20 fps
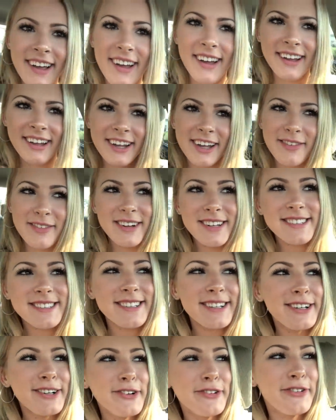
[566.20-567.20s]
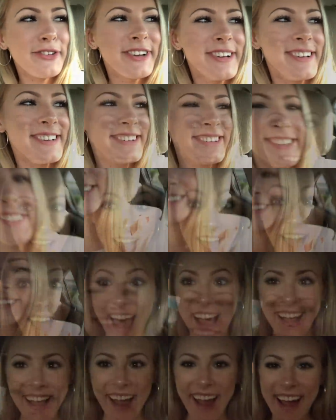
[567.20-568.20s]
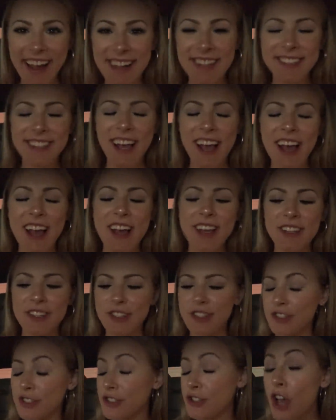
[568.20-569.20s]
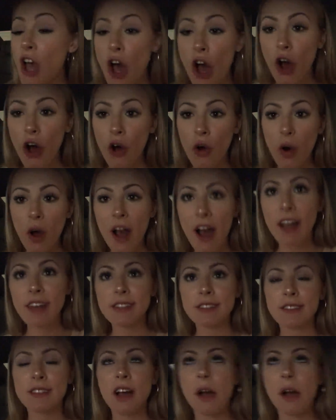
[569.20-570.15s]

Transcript: I hate myself. Hi guys. So I just